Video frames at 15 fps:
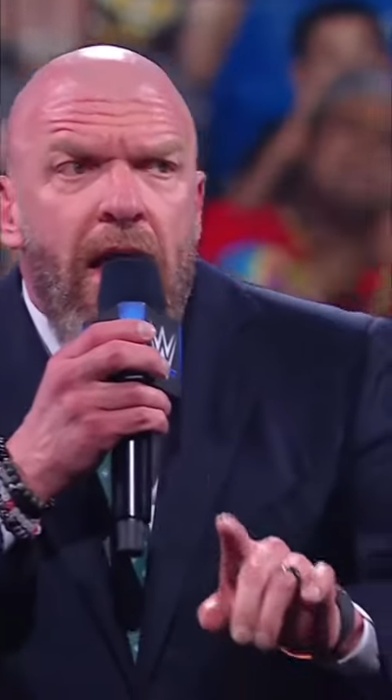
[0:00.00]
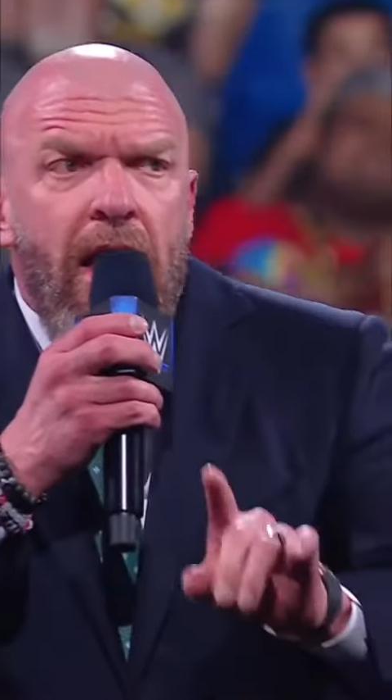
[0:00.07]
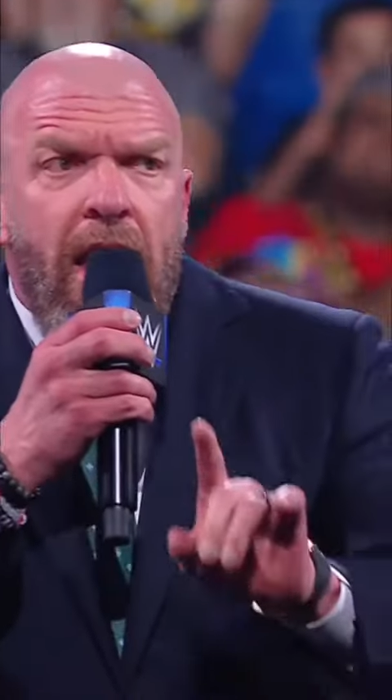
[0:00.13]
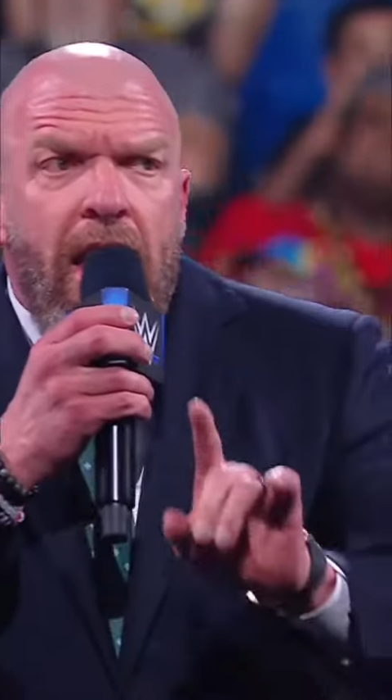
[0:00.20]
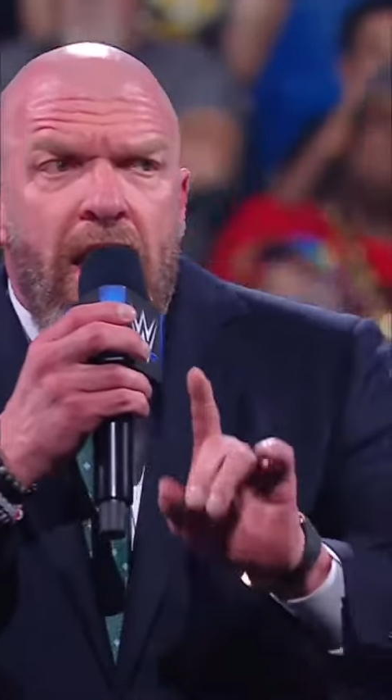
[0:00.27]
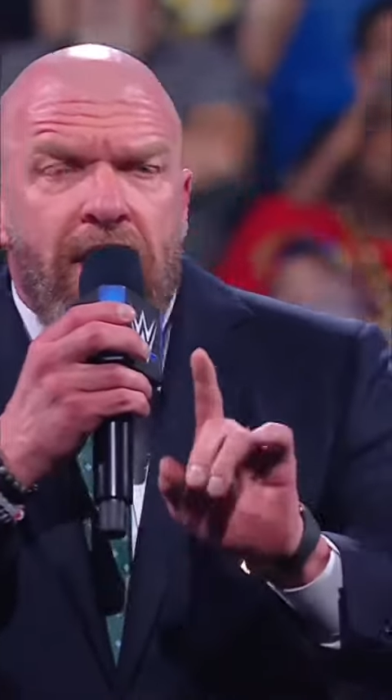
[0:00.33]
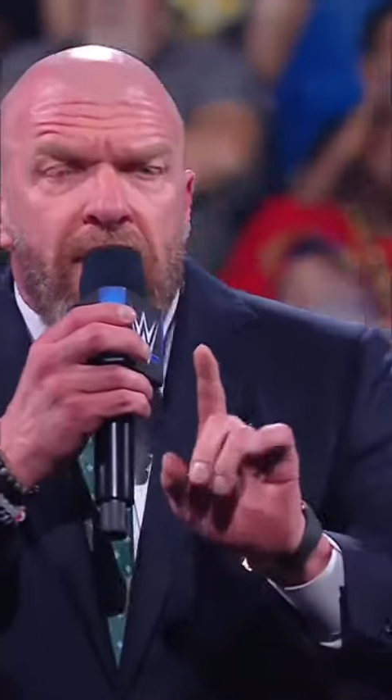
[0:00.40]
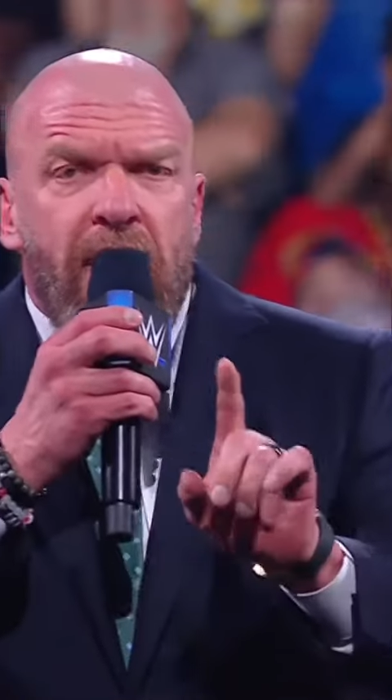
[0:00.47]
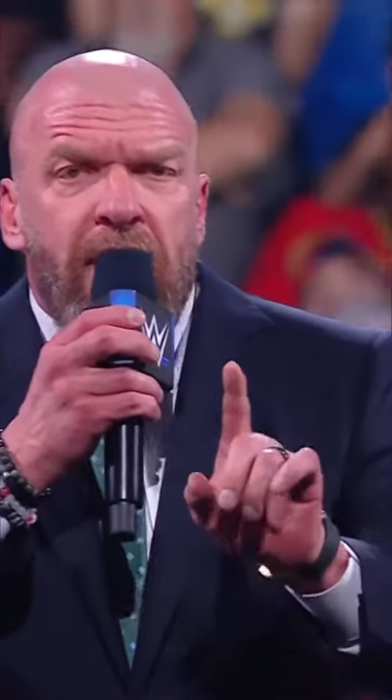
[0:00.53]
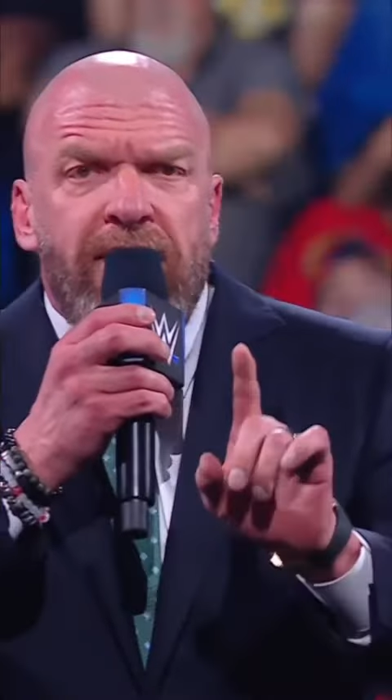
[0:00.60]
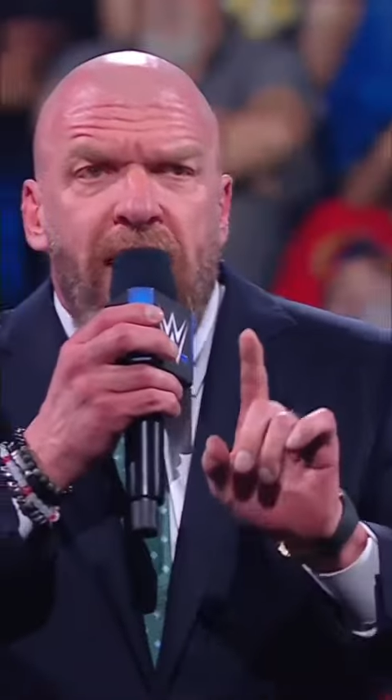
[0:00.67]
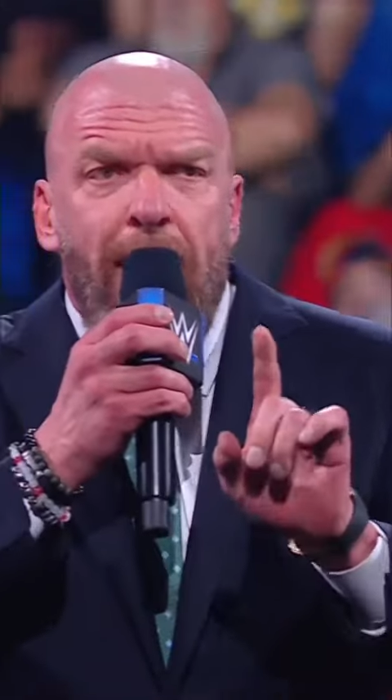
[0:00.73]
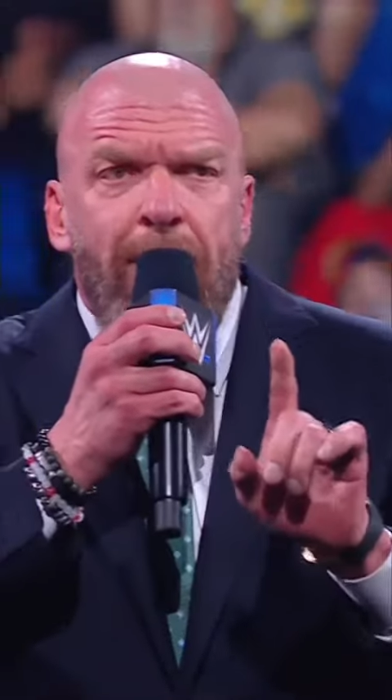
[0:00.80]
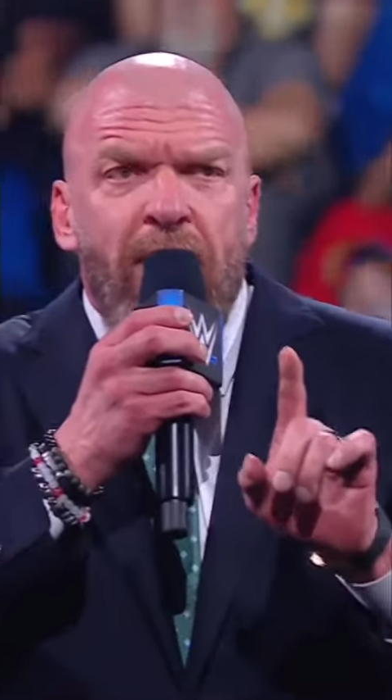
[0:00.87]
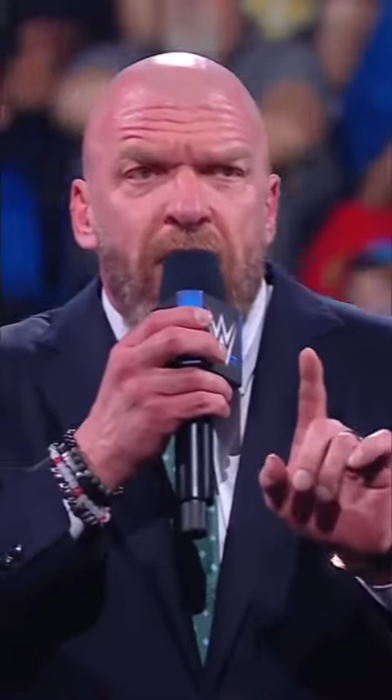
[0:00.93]
In the
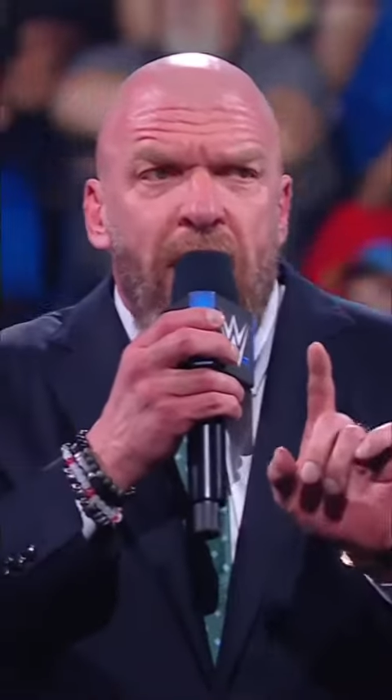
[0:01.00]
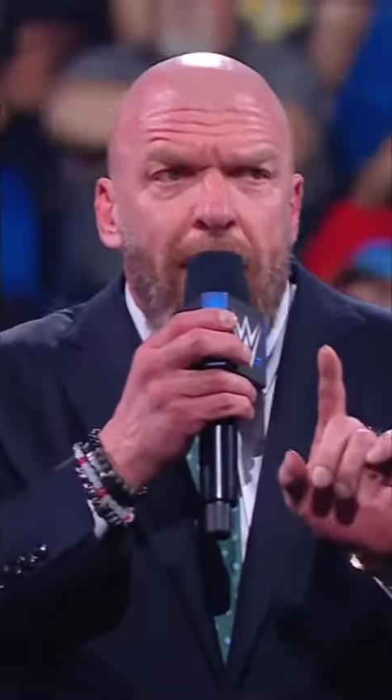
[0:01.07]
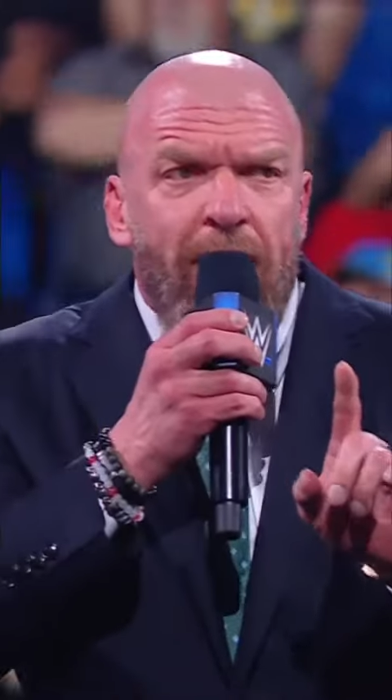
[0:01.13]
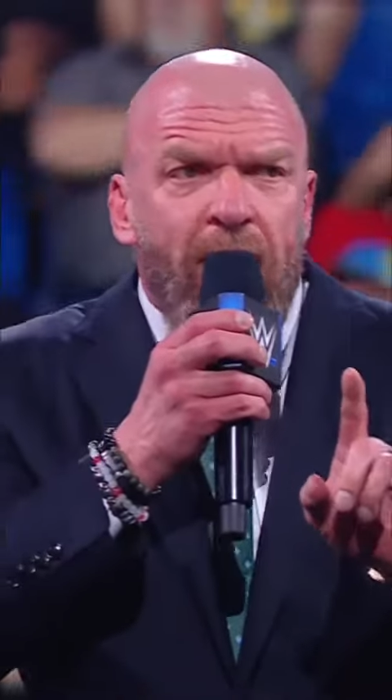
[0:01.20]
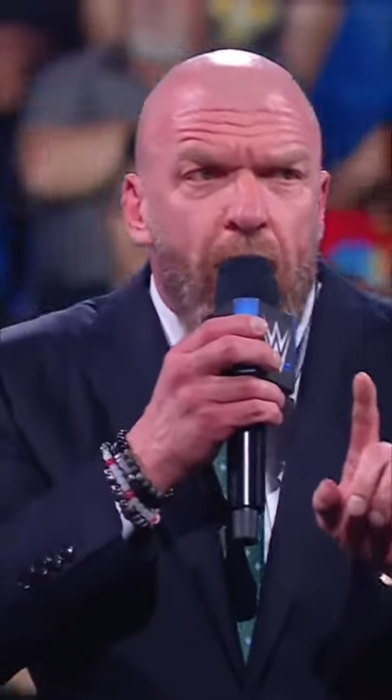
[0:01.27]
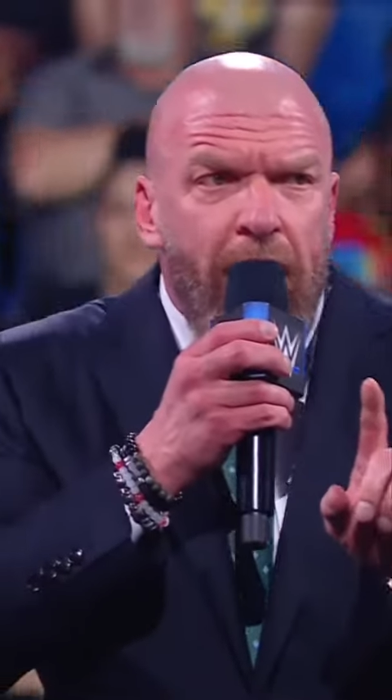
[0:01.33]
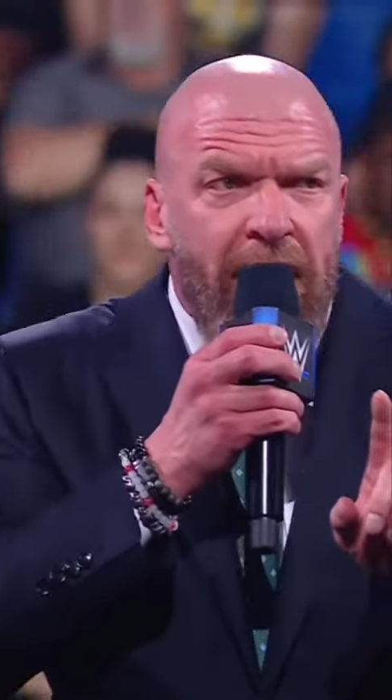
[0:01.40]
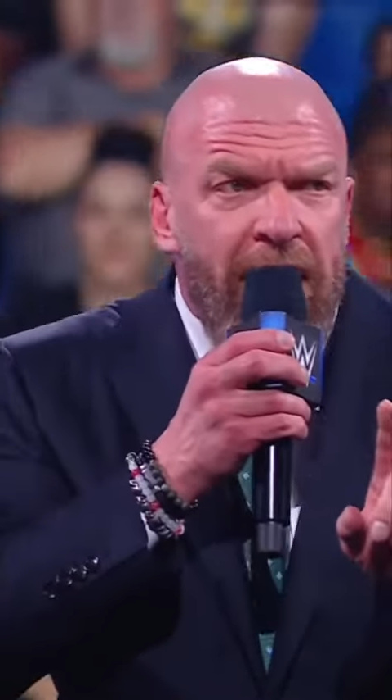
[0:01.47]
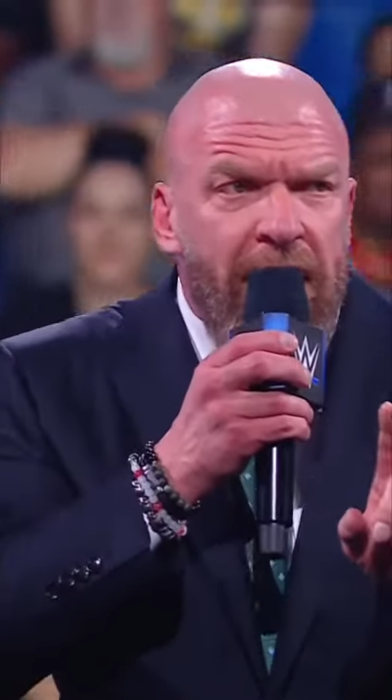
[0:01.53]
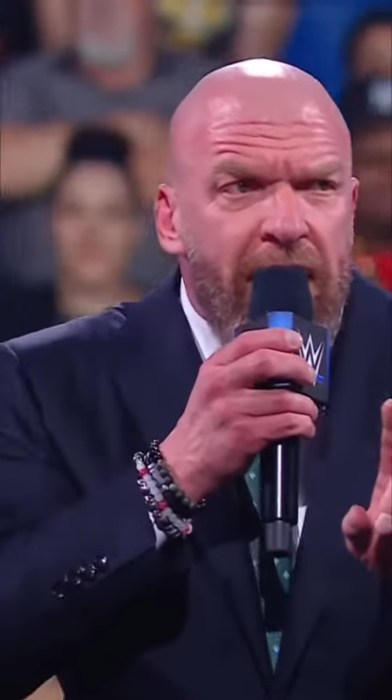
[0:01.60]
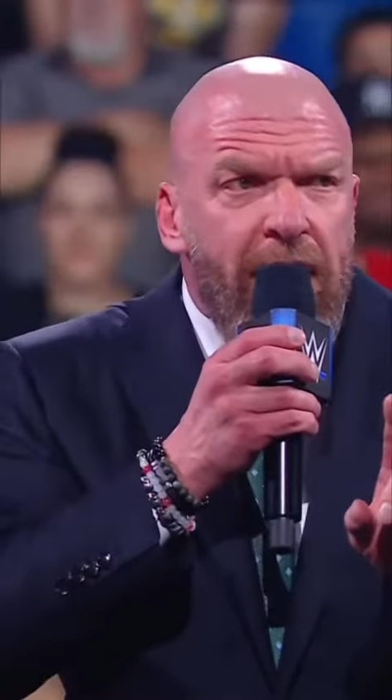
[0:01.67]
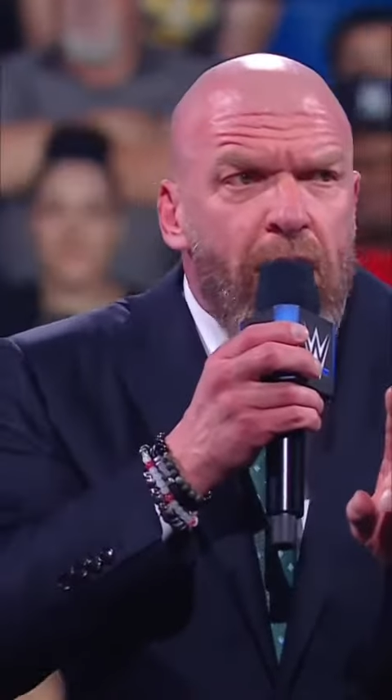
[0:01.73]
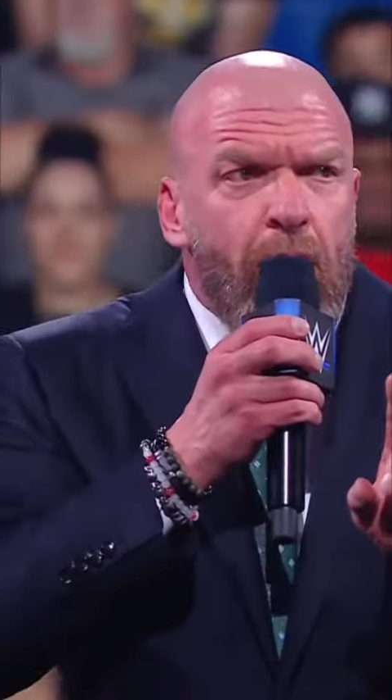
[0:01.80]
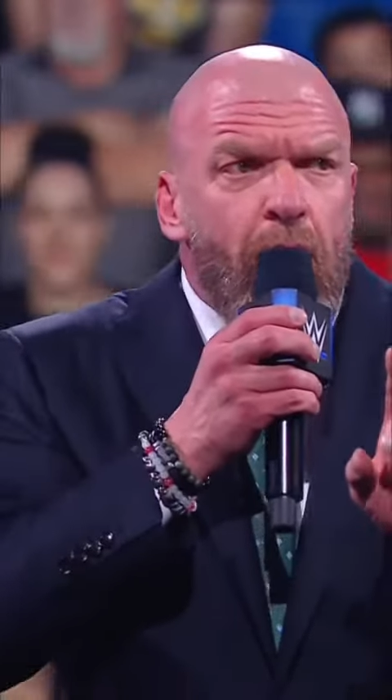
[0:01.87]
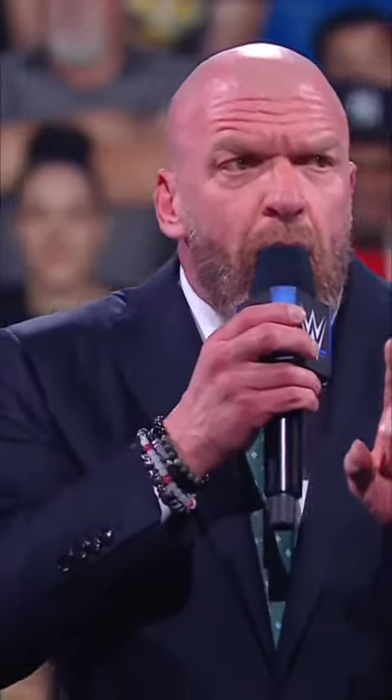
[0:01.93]

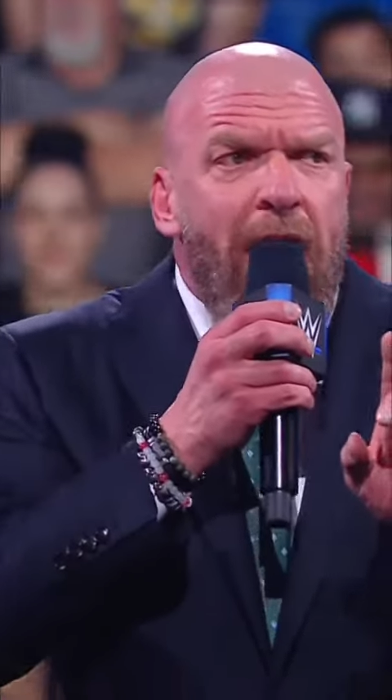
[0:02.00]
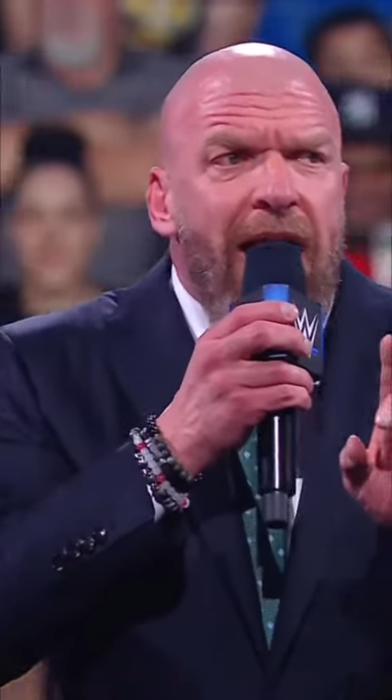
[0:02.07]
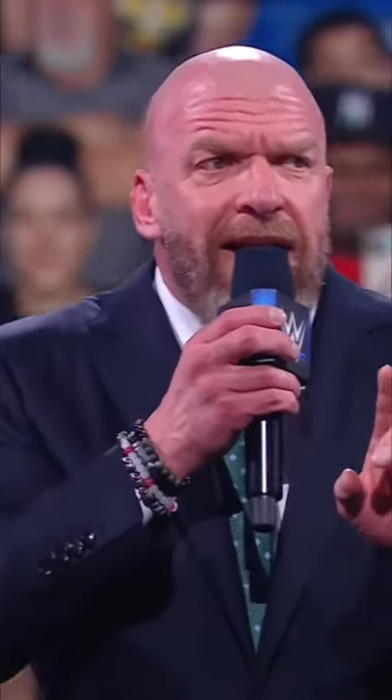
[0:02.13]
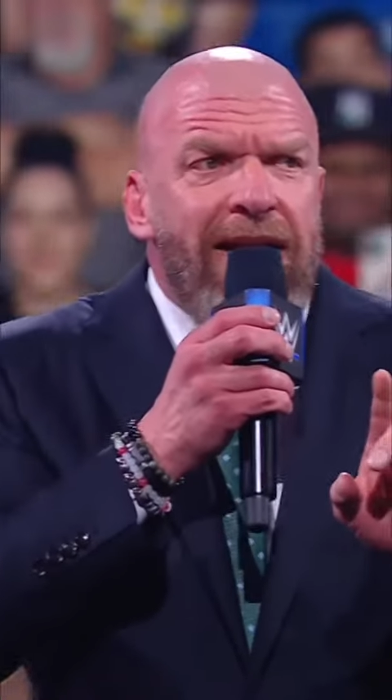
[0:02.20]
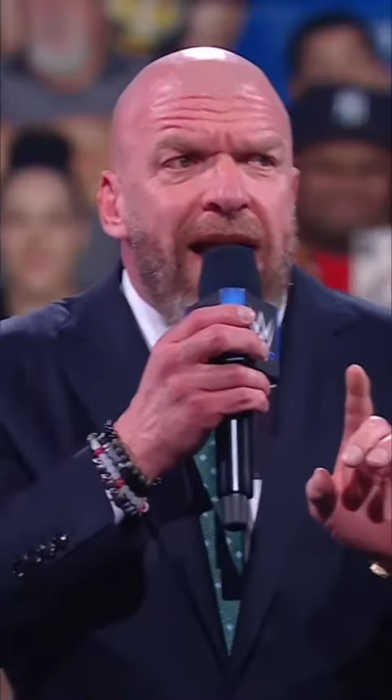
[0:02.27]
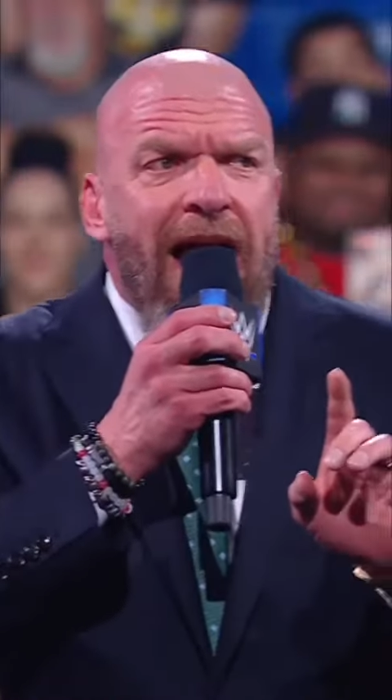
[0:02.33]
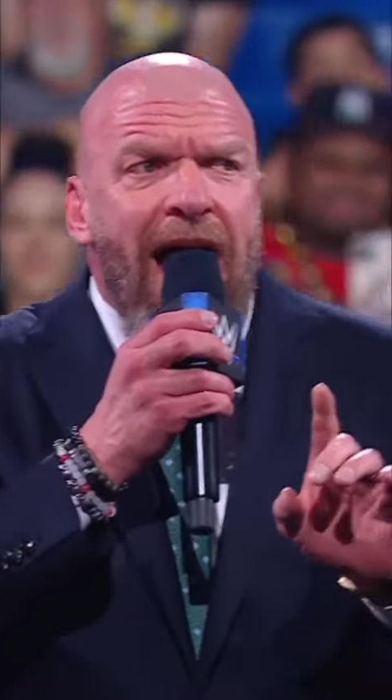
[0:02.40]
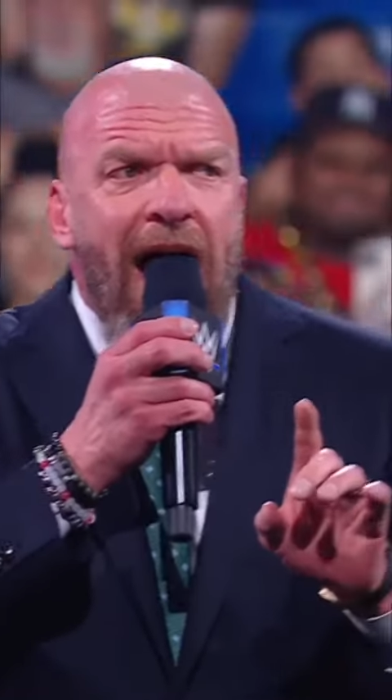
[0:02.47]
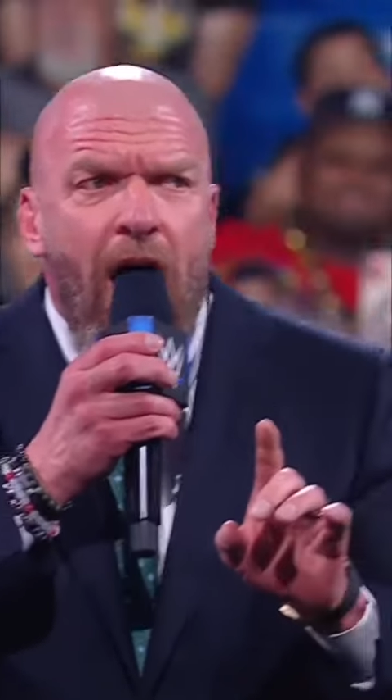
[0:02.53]
WWE right now,